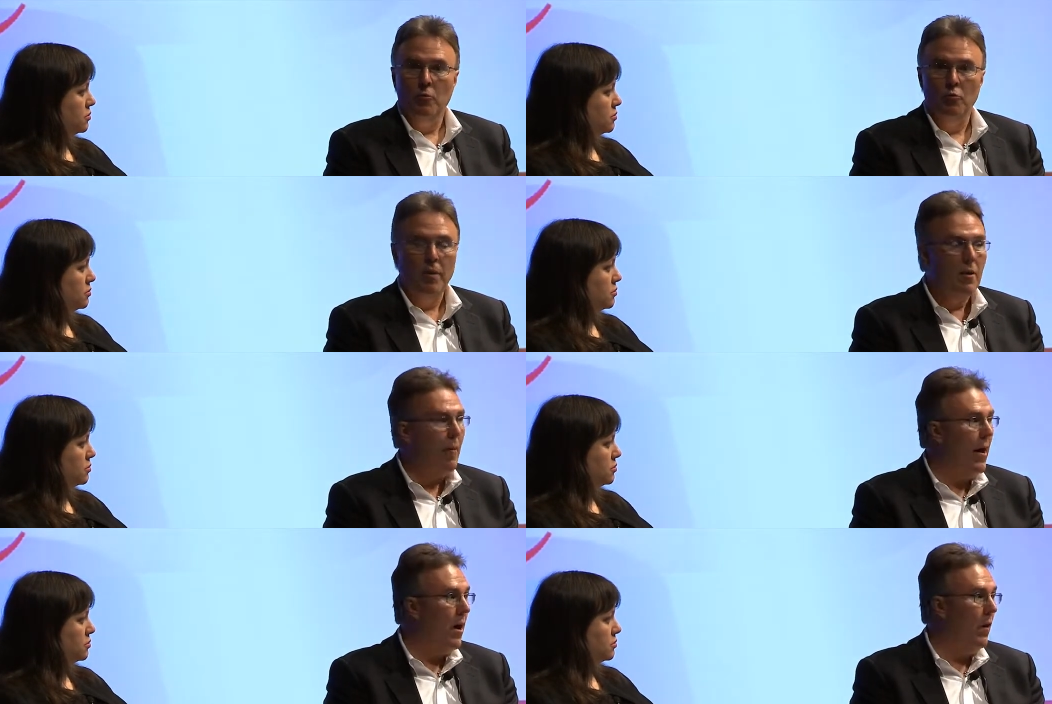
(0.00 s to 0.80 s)
Speaker 1: to both
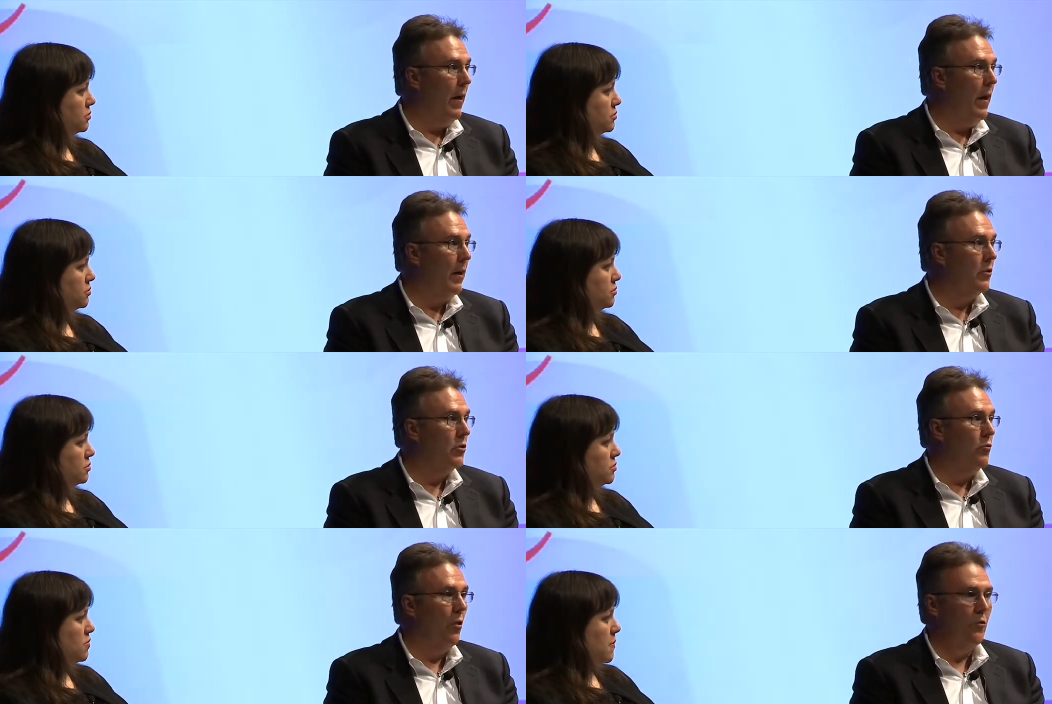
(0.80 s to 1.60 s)
PayPal and
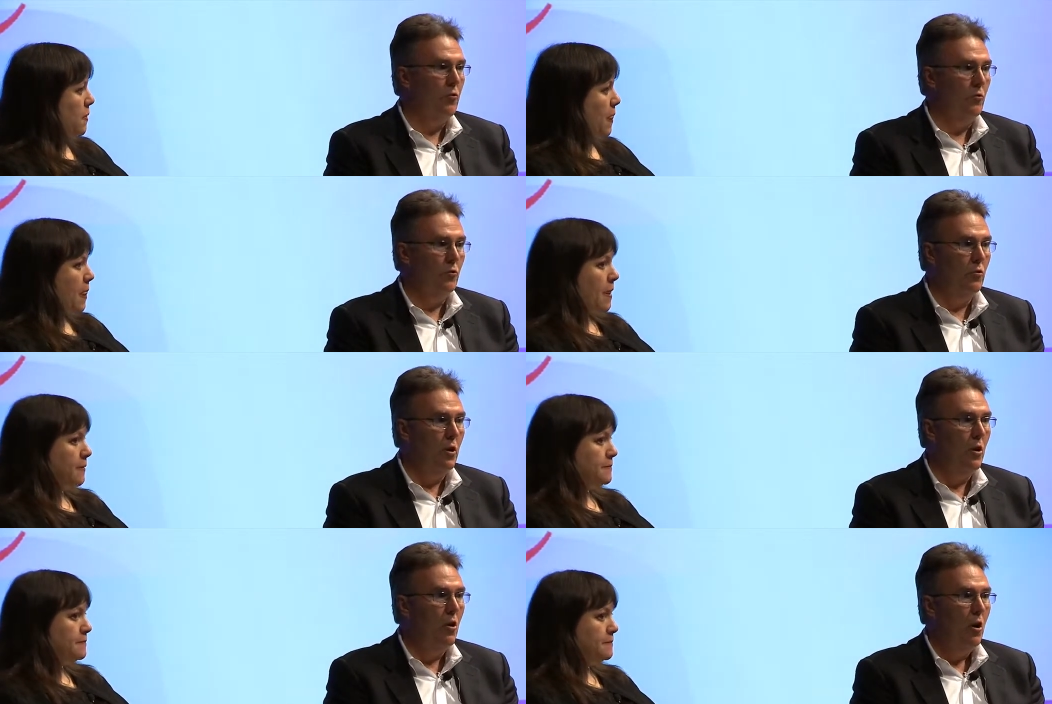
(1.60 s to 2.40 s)
to Arthur
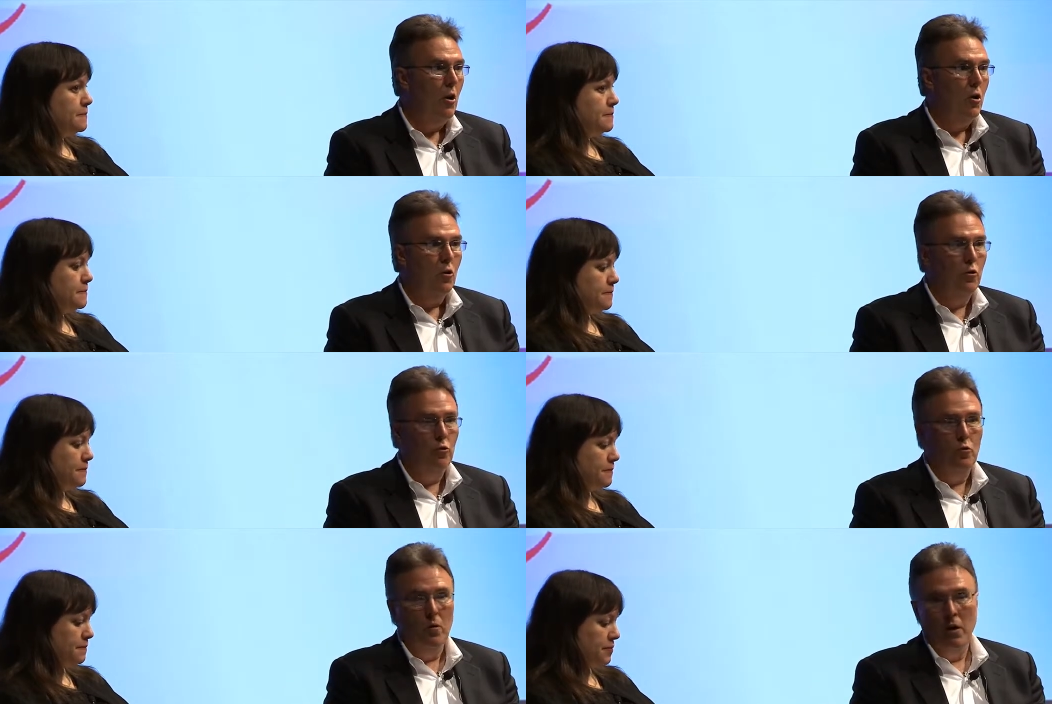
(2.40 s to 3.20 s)
Arduna, who
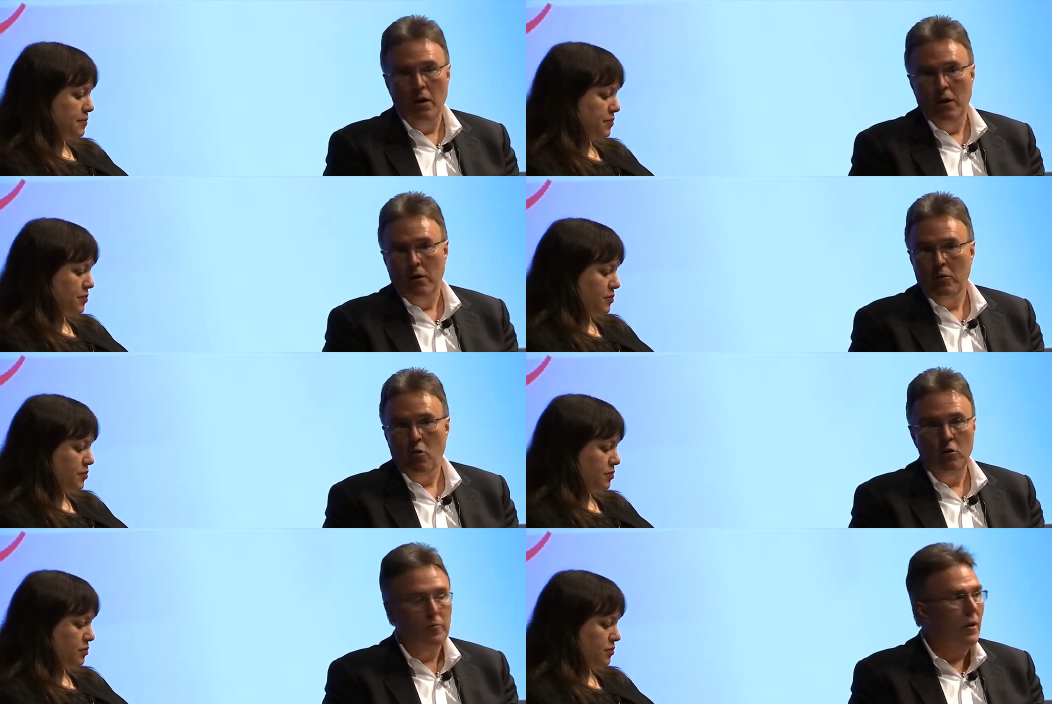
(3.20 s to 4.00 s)

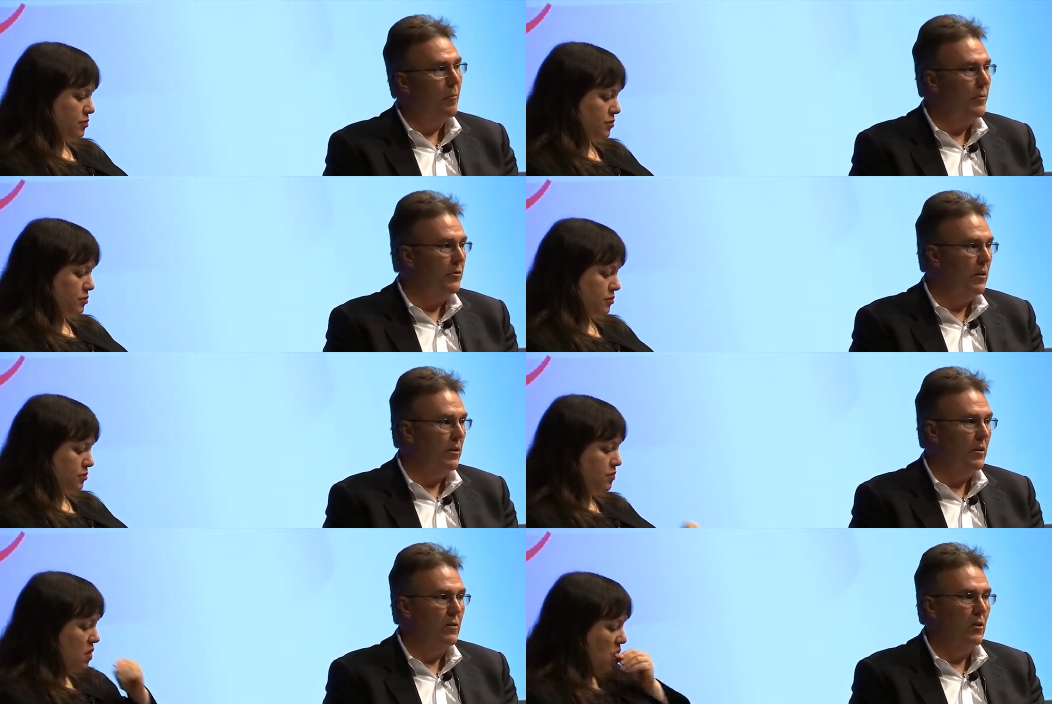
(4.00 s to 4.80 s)
called me up and said,
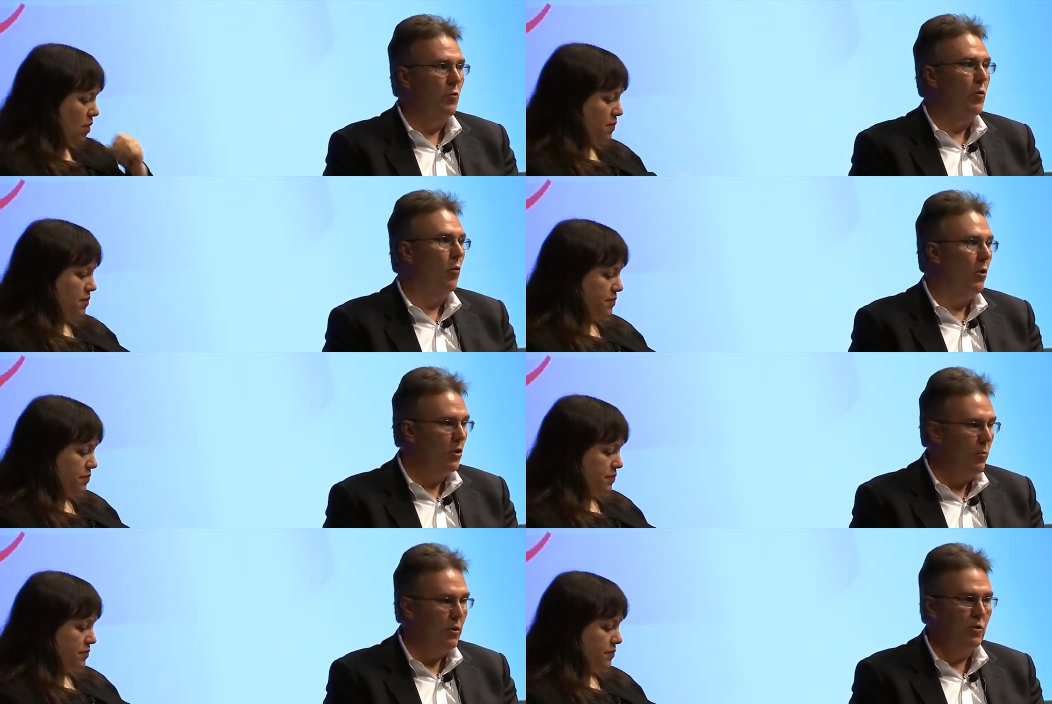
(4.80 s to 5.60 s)
you know, really want
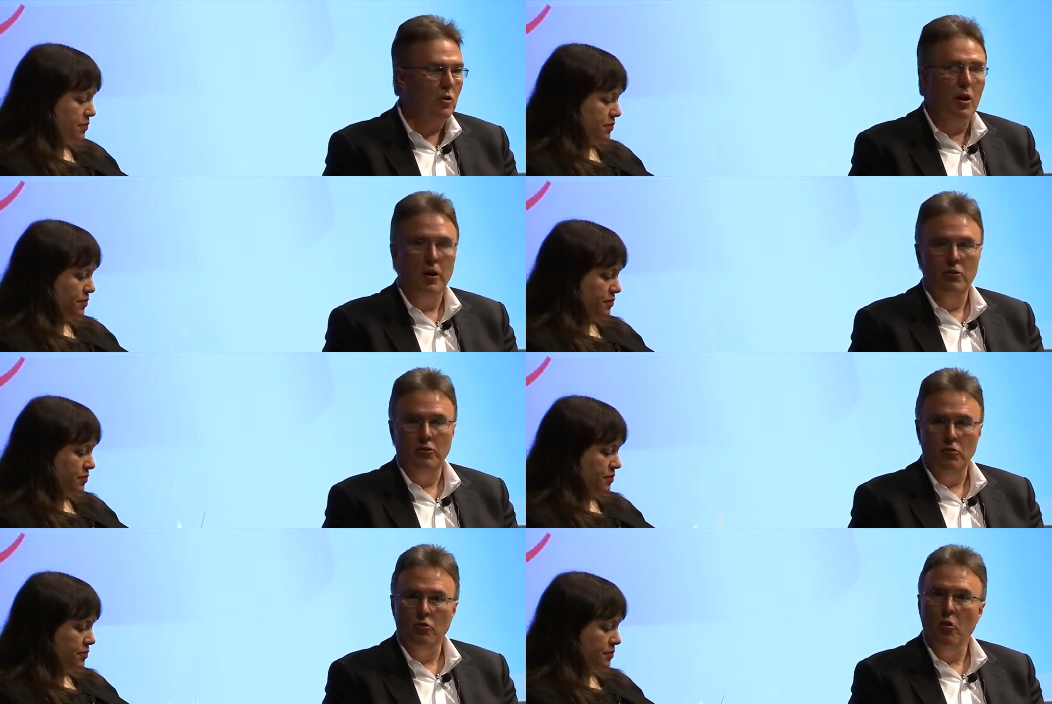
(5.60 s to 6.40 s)
you to meet these guys,
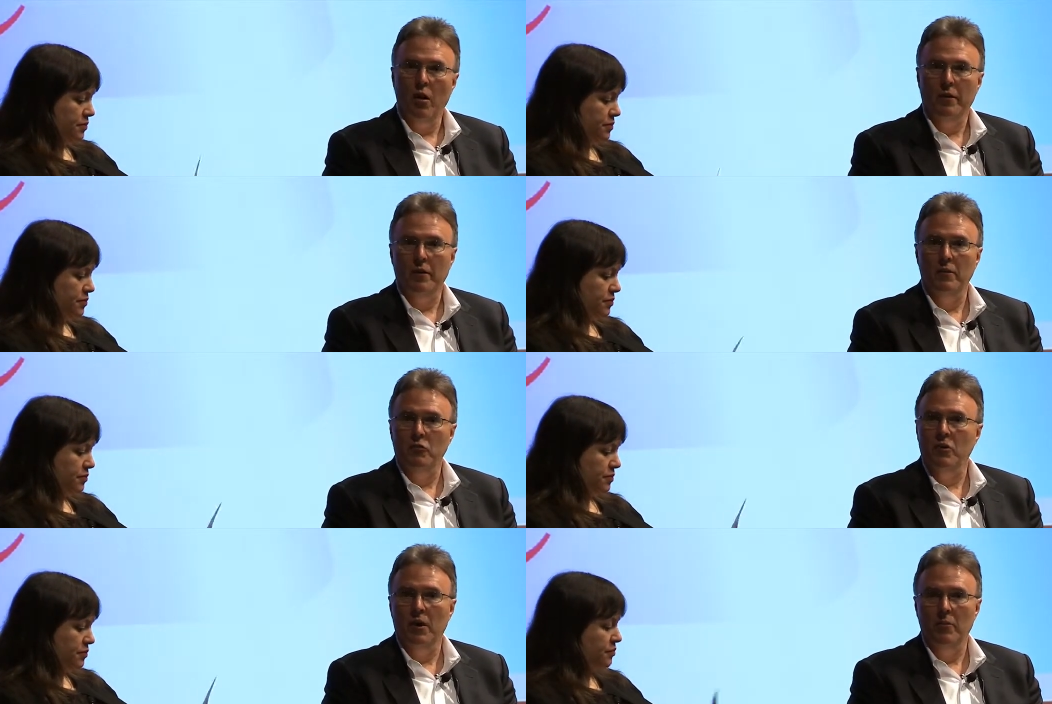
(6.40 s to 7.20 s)
let's start talking,
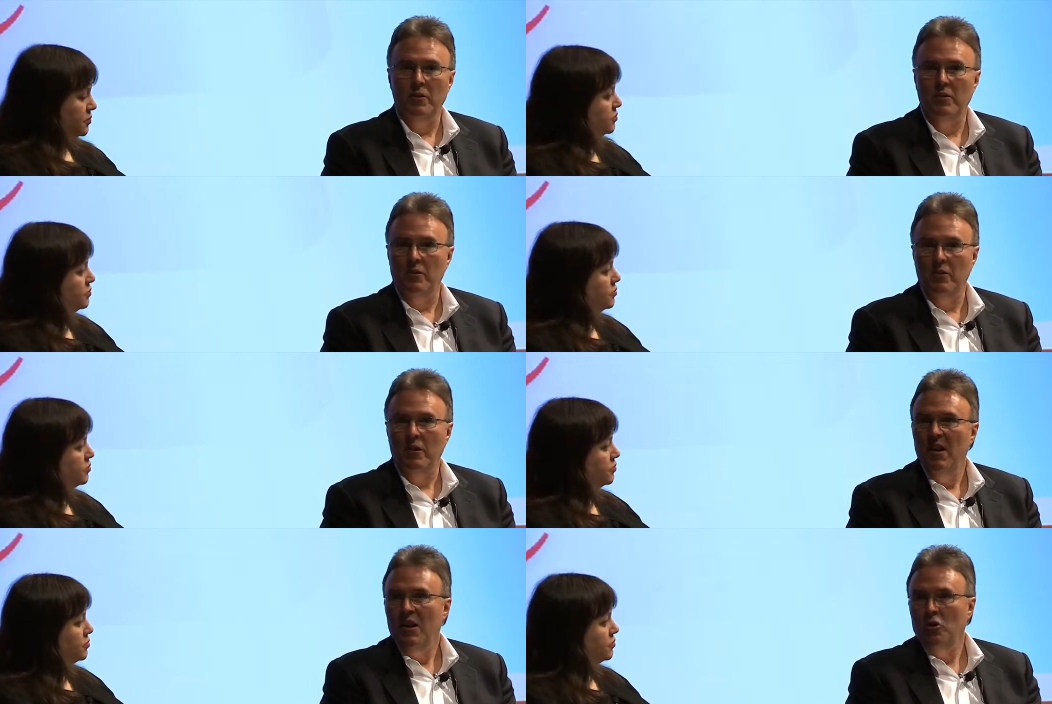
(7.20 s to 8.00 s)
there's got to be the
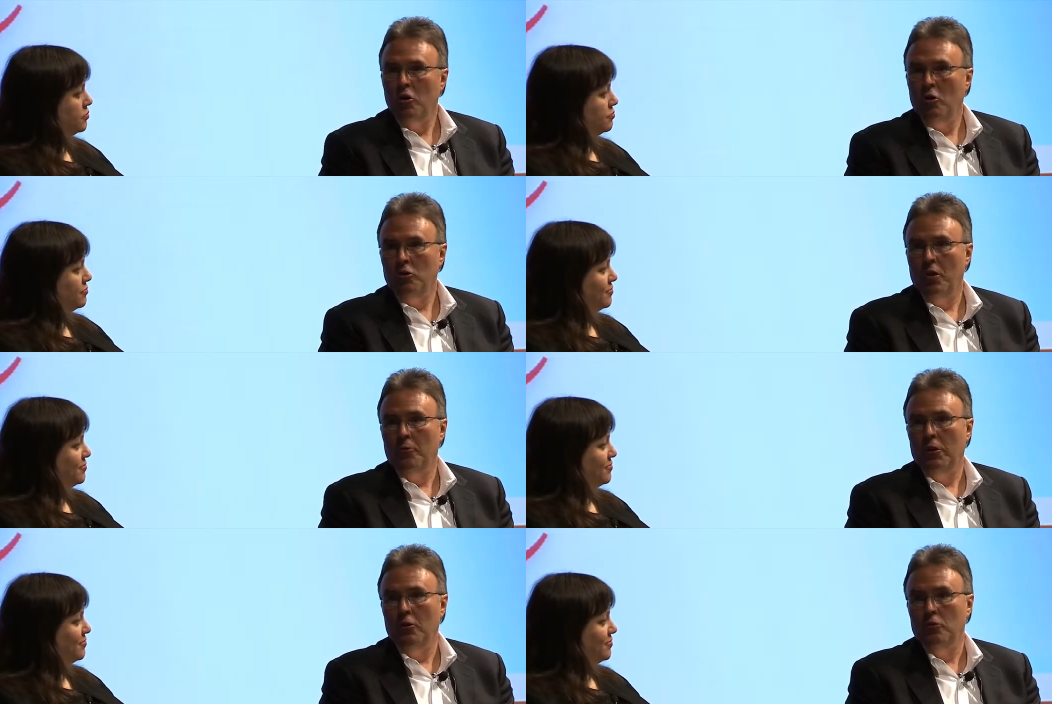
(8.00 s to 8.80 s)
start of
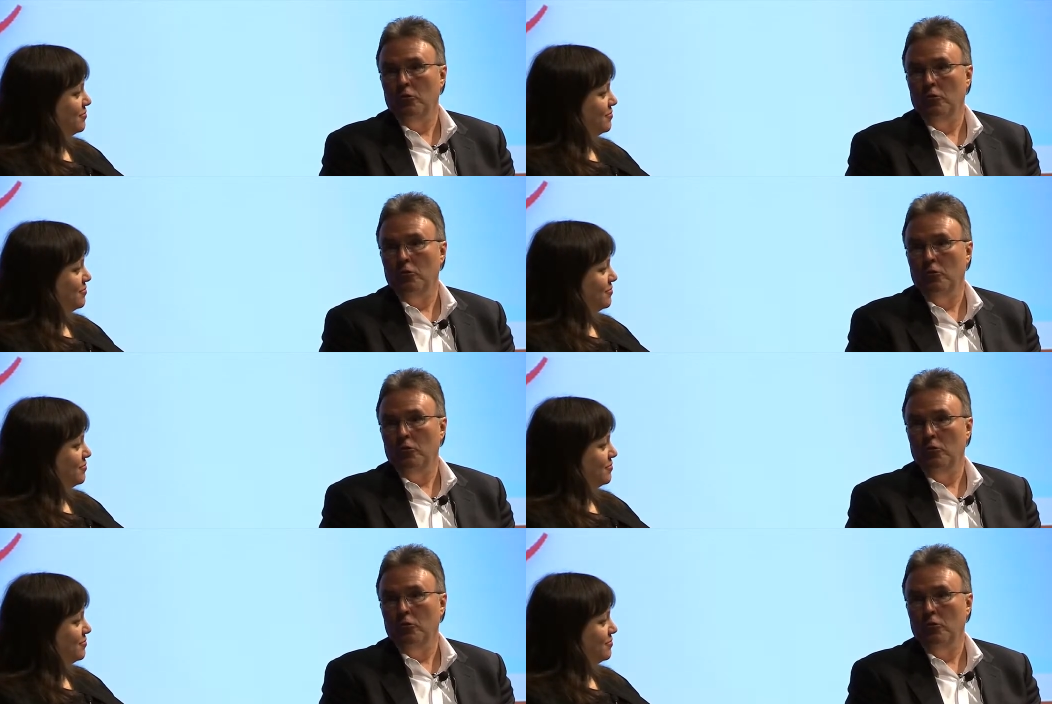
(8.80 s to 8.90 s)
something here.